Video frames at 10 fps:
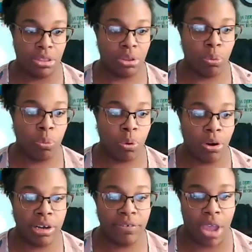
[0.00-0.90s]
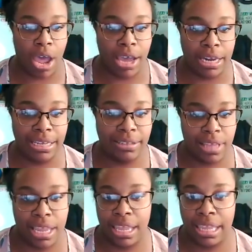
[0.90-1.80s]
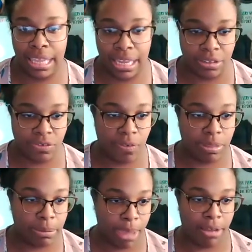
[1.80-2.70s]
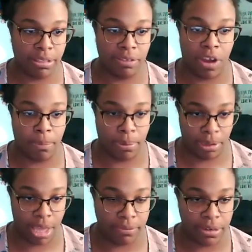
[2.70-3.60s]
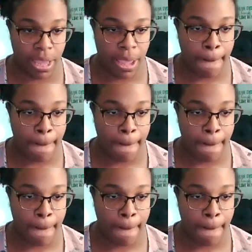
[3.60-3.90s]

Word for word: The word of God is like a kiss from the mouth of our beloved,